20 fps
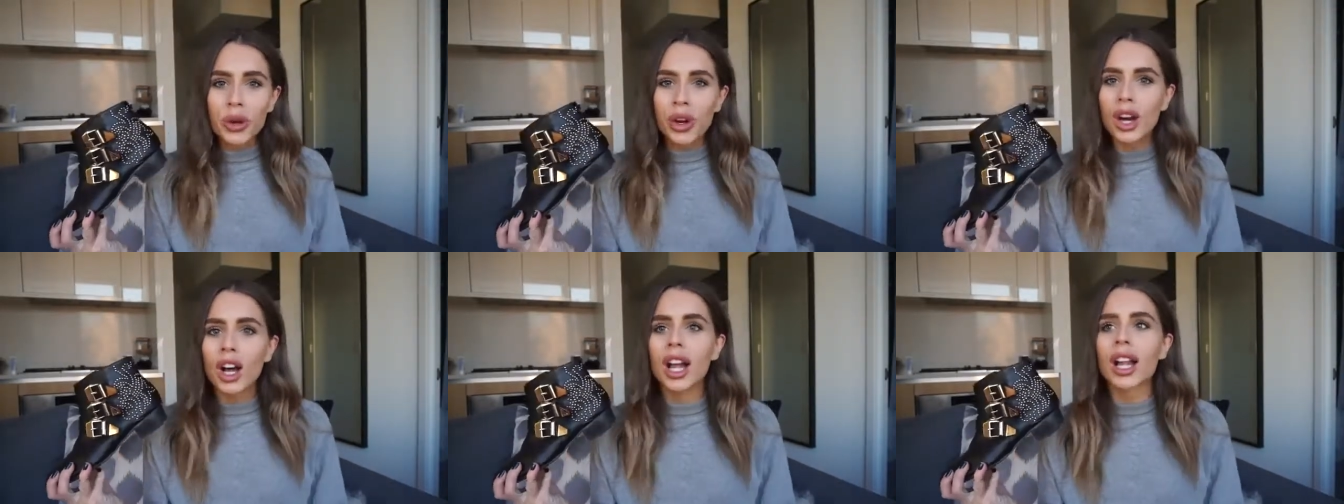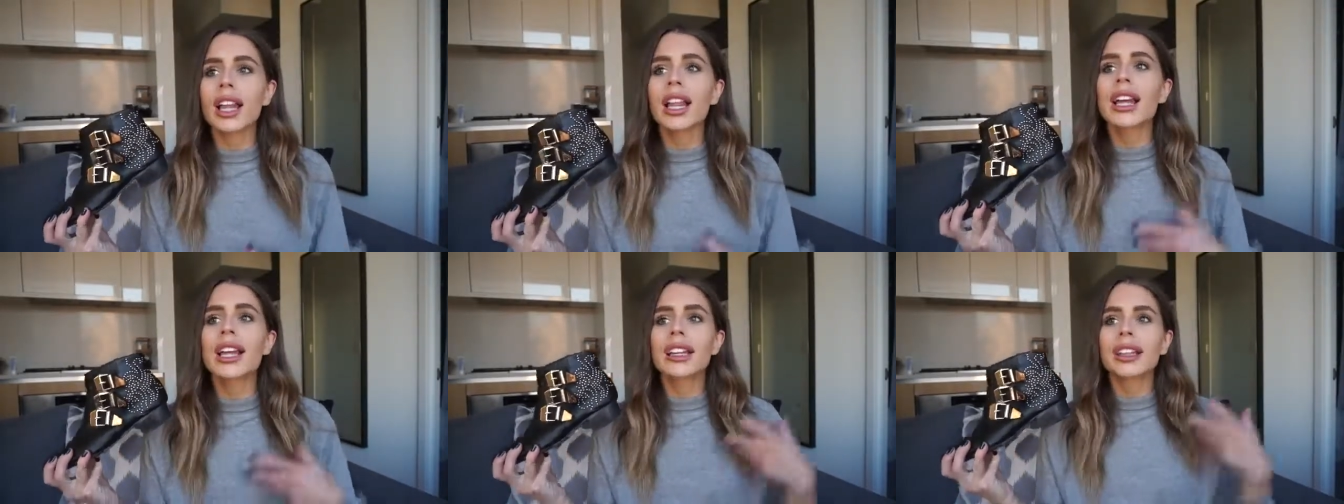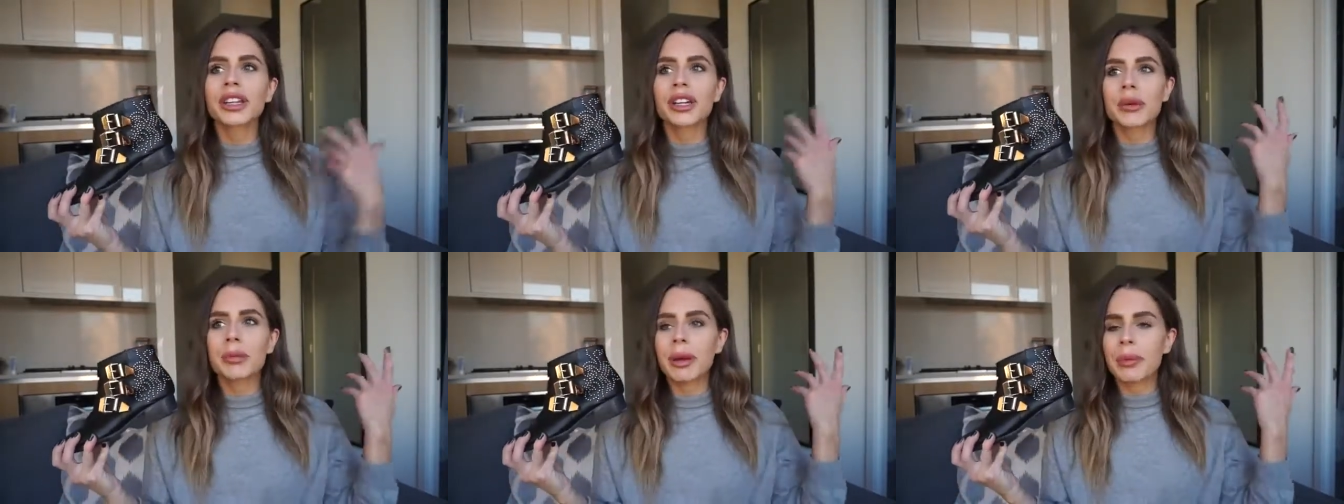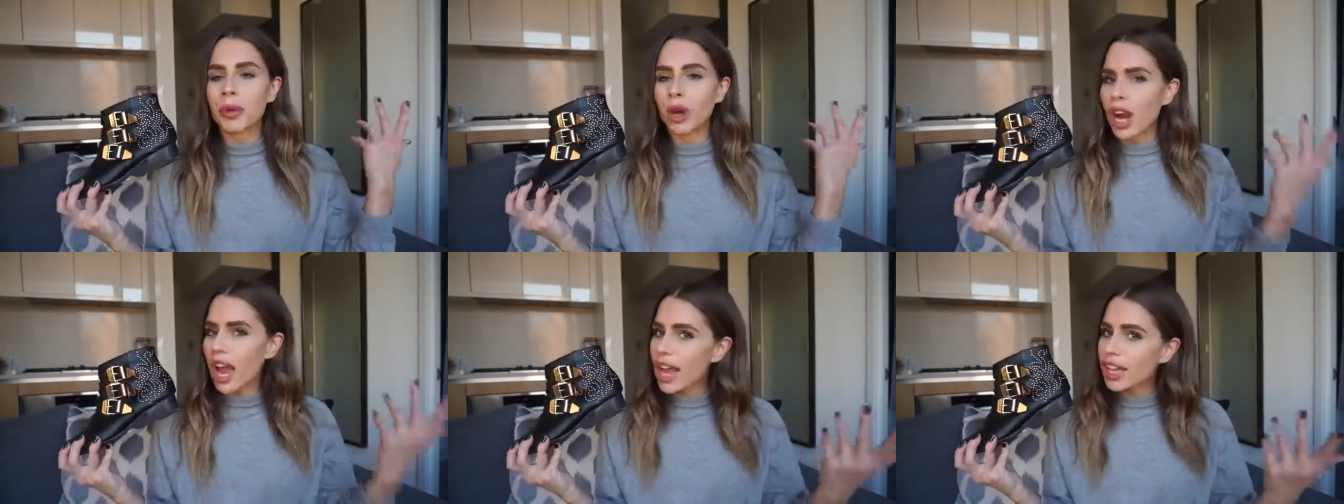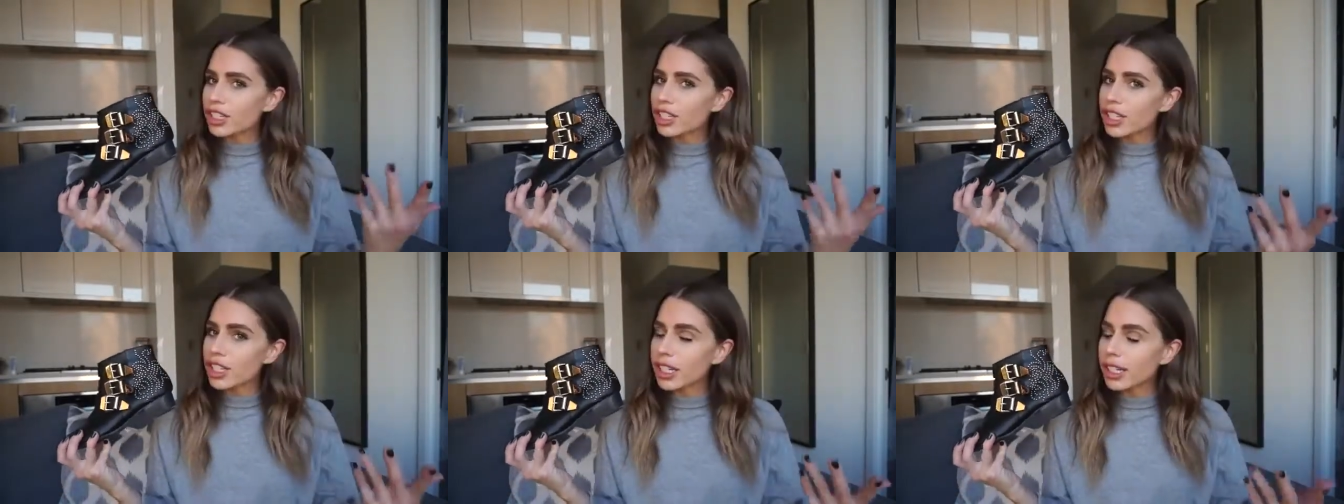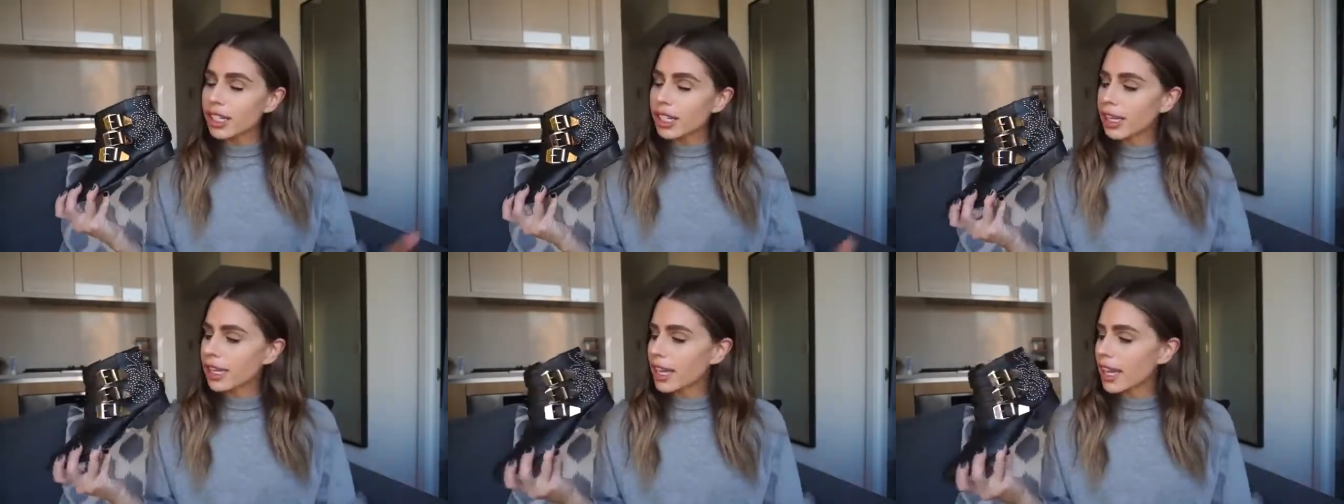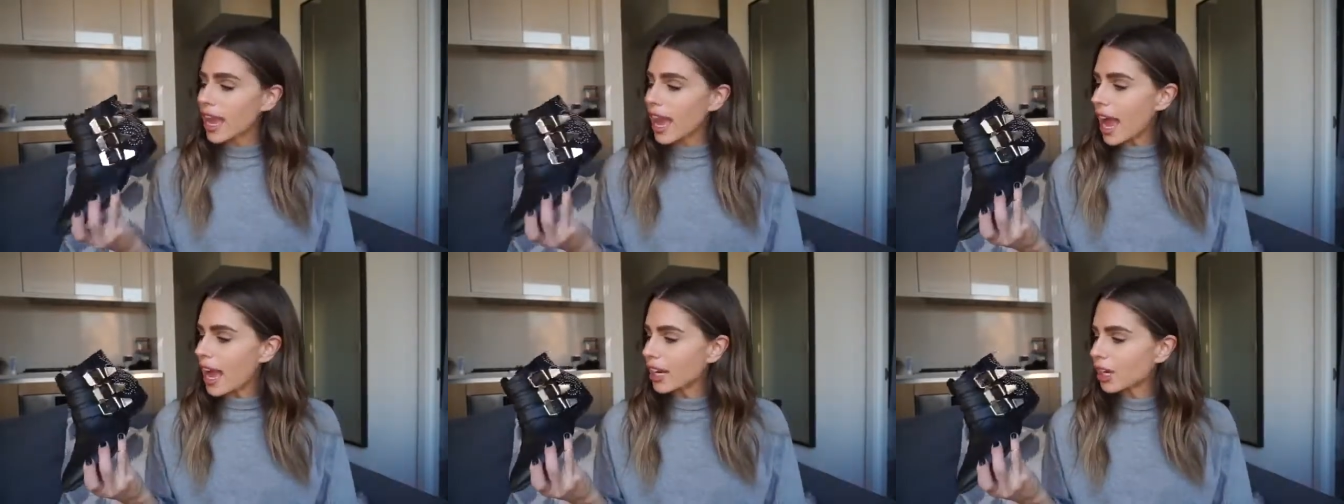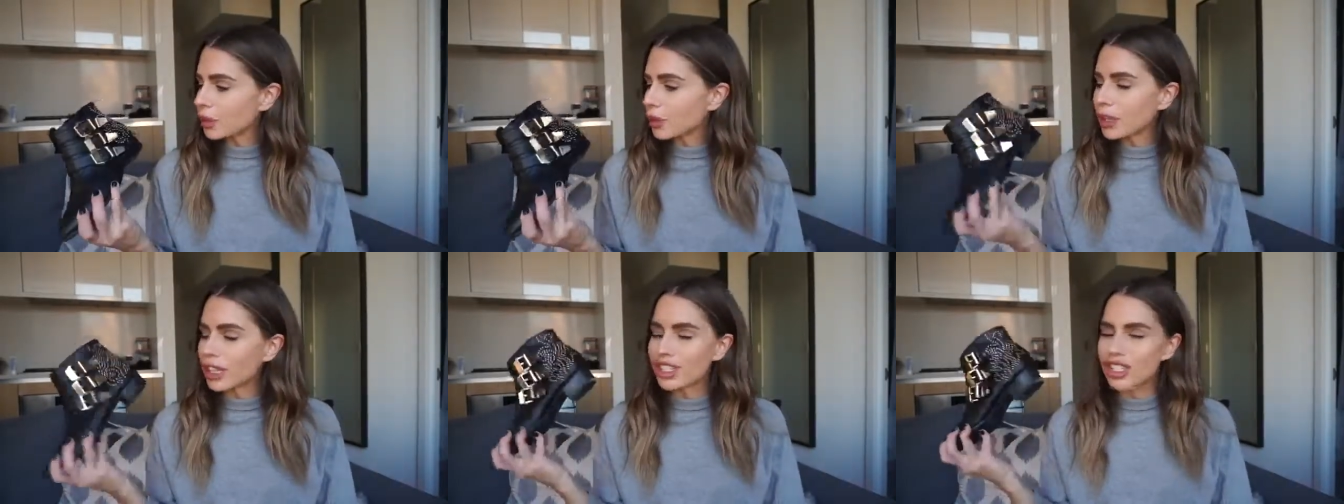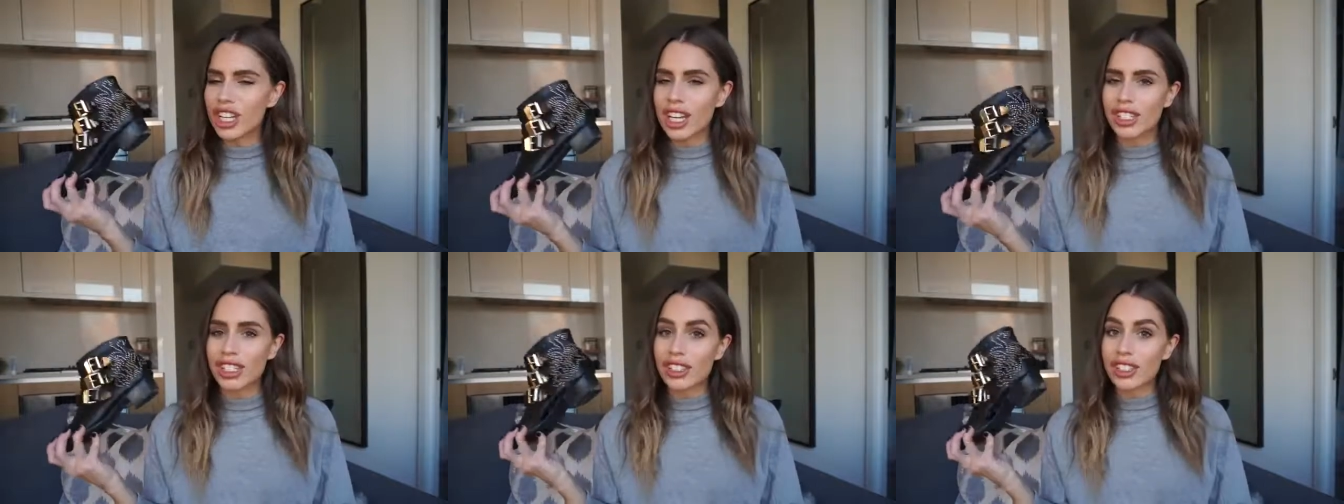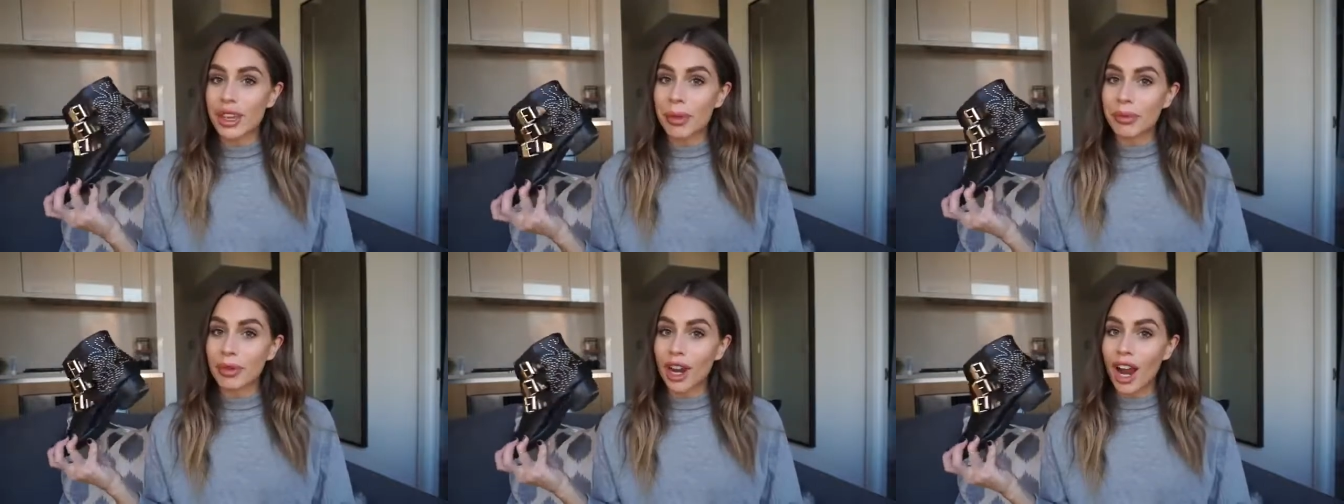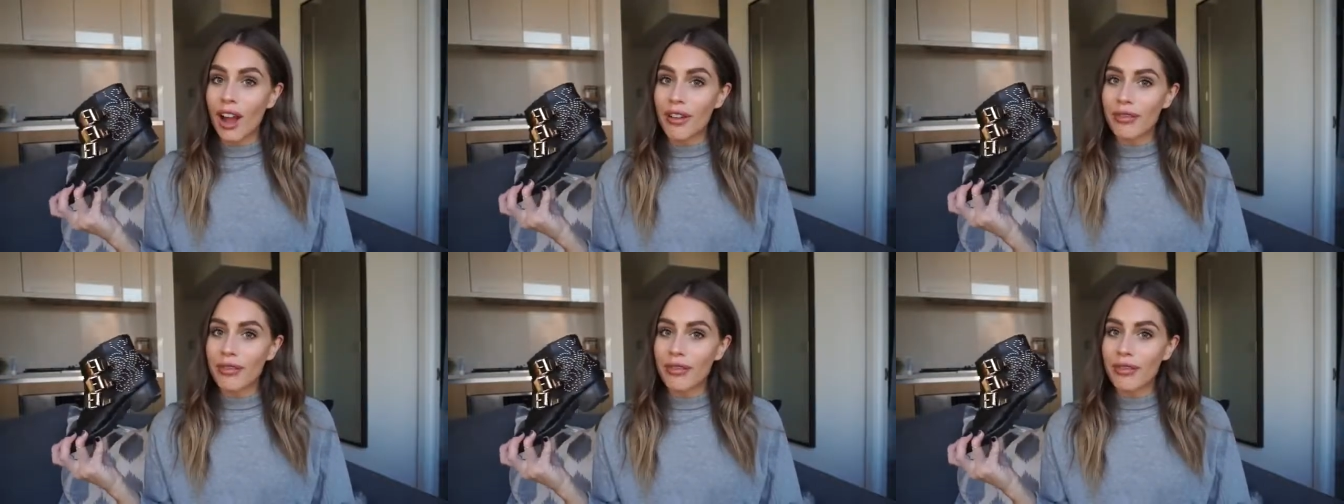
a little bit more edgy, and it really changes up your